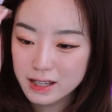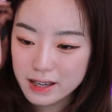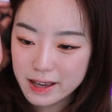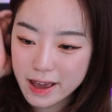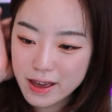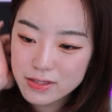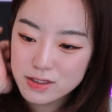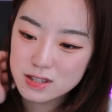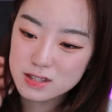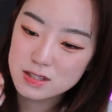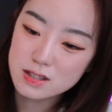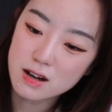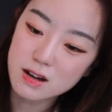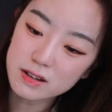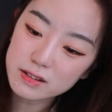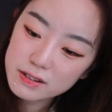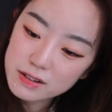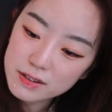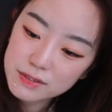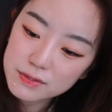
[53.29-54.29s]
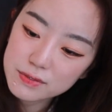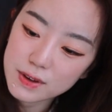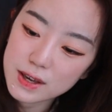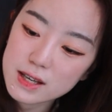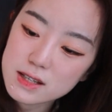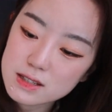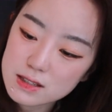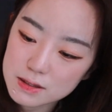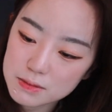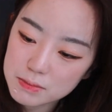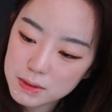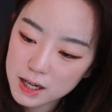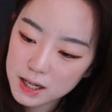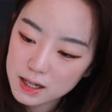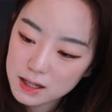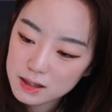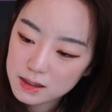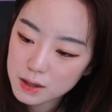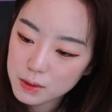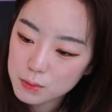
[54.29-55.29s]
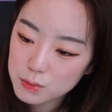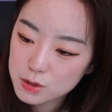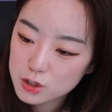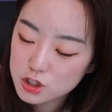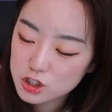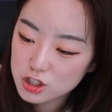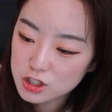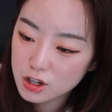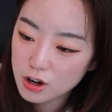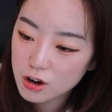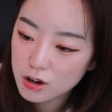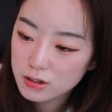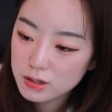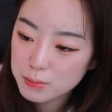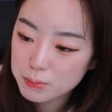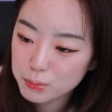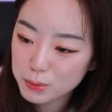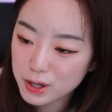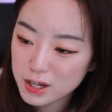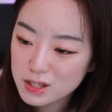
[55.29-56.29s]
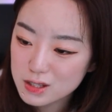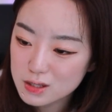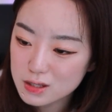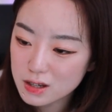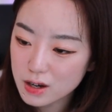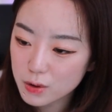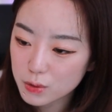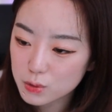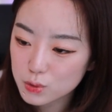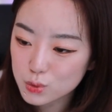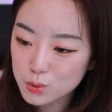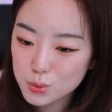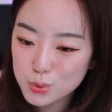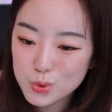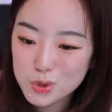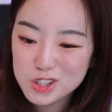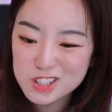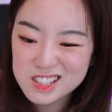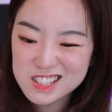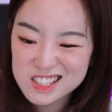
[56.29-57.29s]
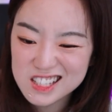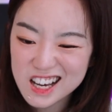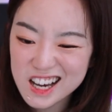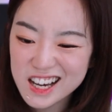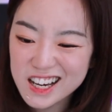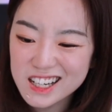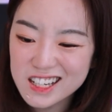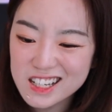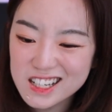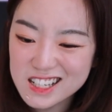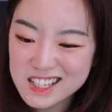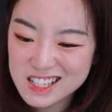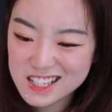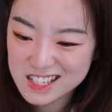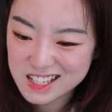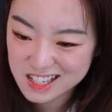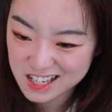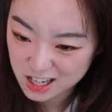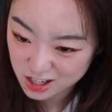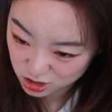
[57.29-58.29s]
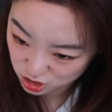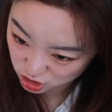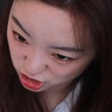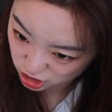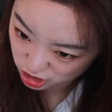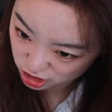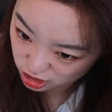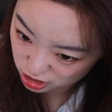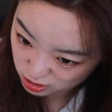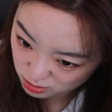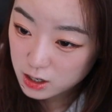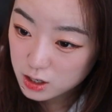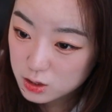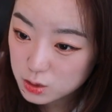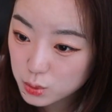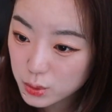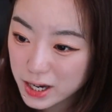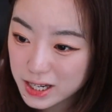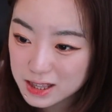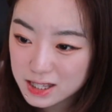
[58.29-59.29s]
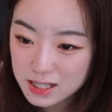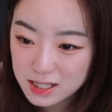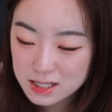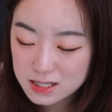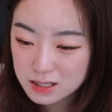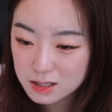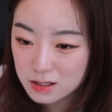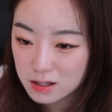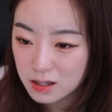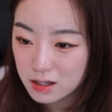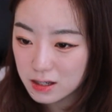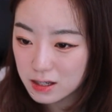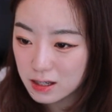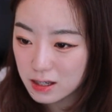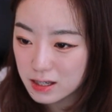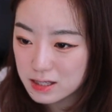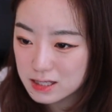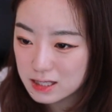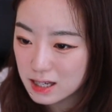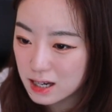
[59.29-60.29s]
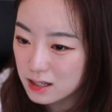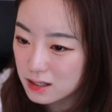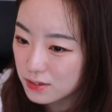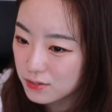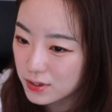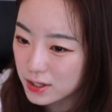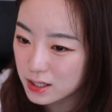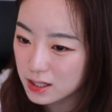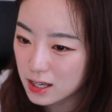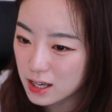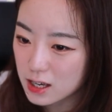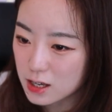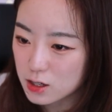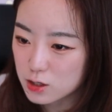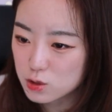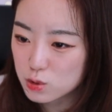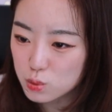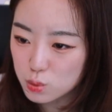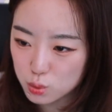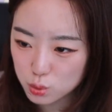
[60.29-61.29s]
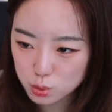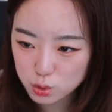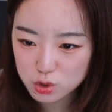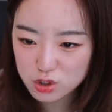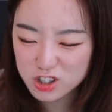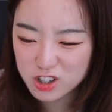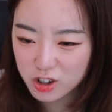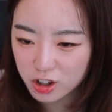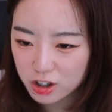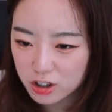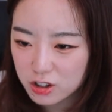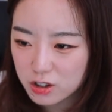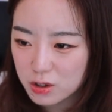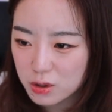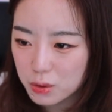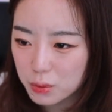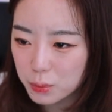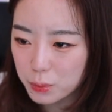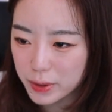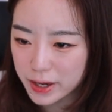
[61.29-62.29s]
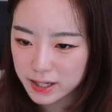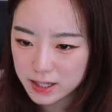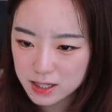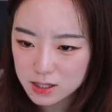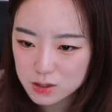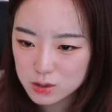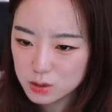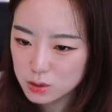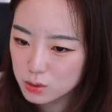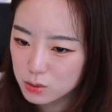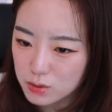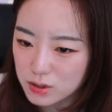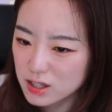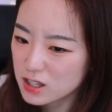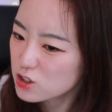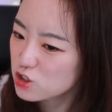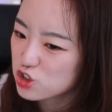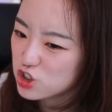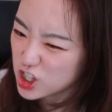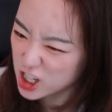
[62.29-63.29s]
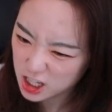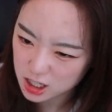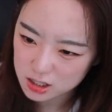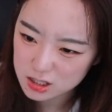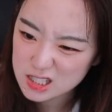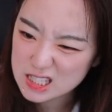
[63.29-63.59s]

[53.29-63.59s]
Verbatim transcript: And the song conveys the meaning that we should all embrace our dual sided nature. So I think it's kind it's kind of like a schoolgirl ready to enchant